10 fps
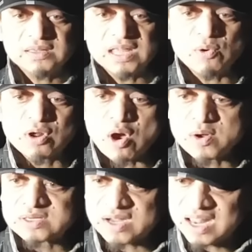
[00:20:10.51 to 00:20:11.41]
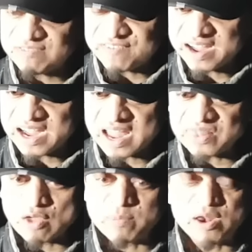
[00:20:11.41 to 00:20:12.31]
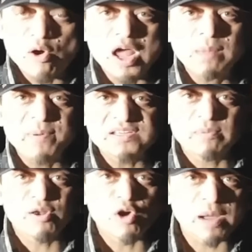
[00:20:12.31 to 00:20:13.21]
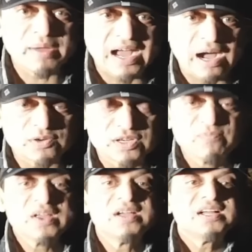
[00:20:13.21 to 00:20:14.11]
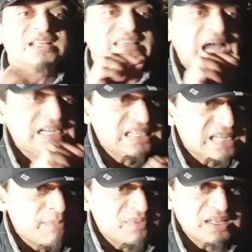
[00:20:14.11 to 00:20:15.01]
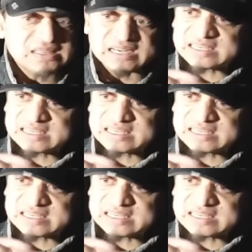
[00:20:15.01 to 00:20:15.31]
they will go into hellfire and there will be no helpers, there will be no coming out. That is something that